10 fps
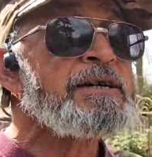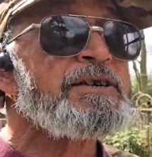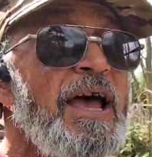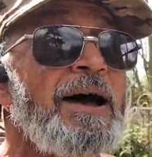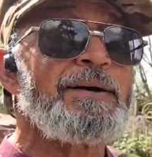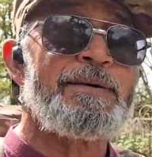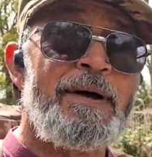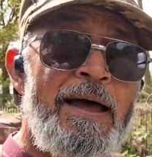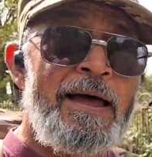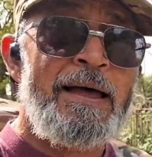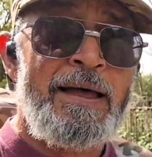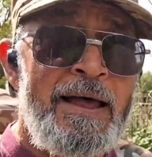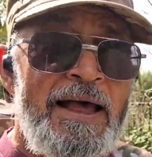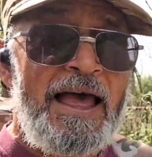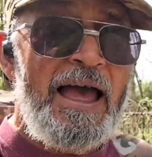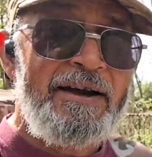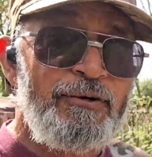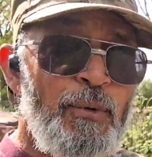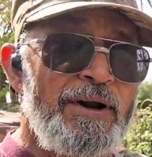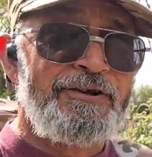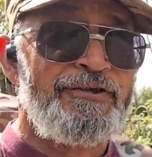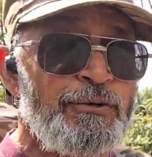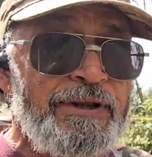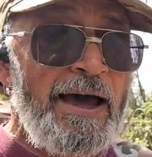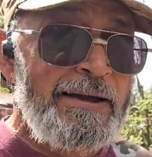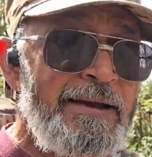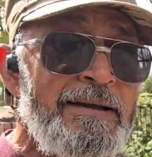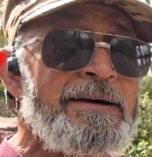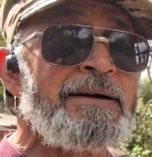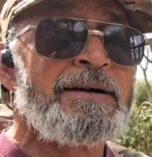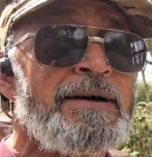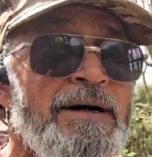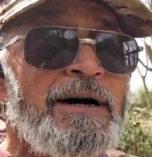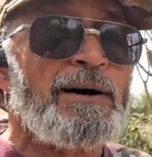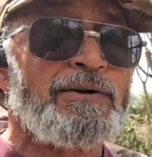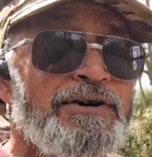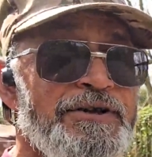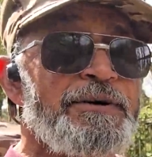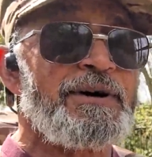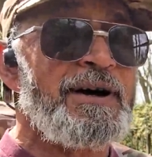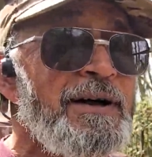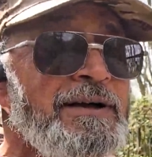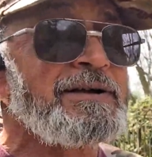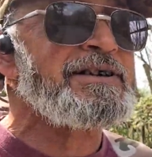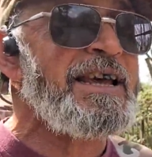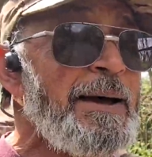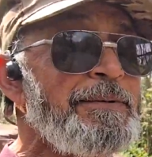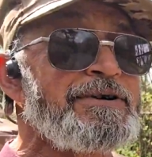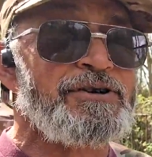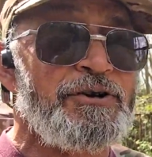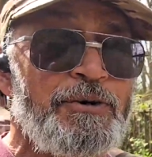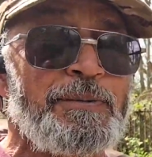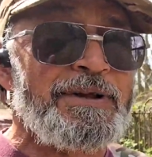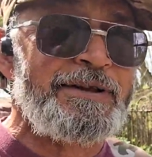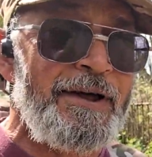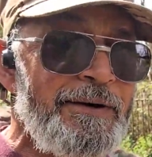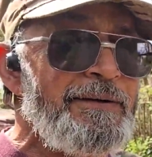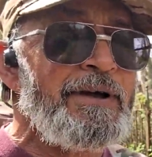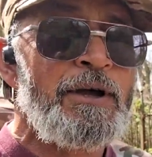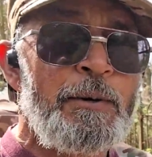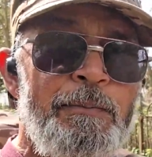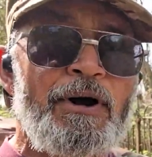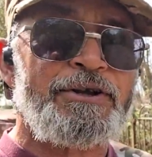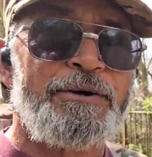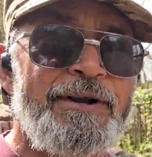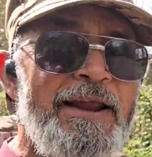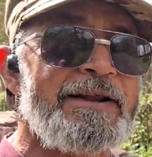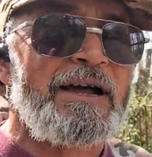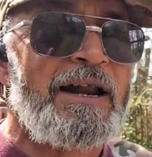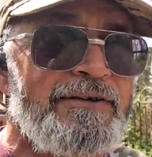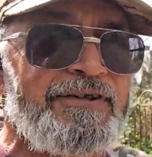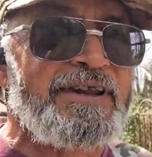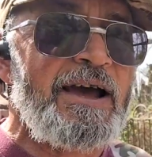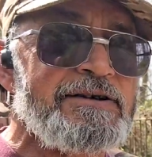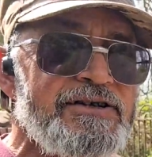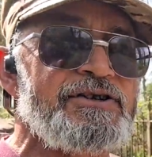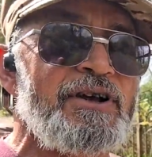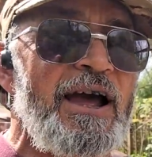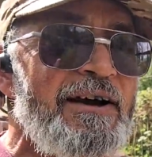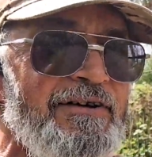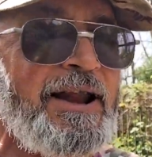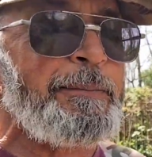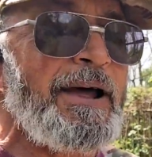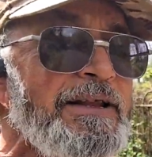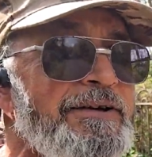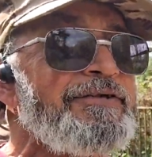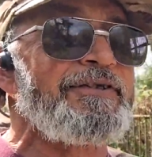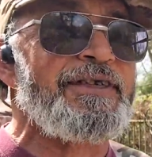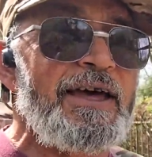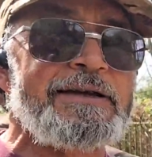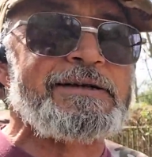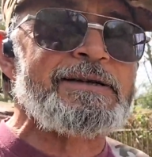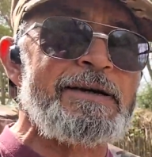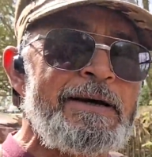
So, have a wonderful day. I'm going to do a tab as I normally do. Might do another couple of videos as I go around about different things.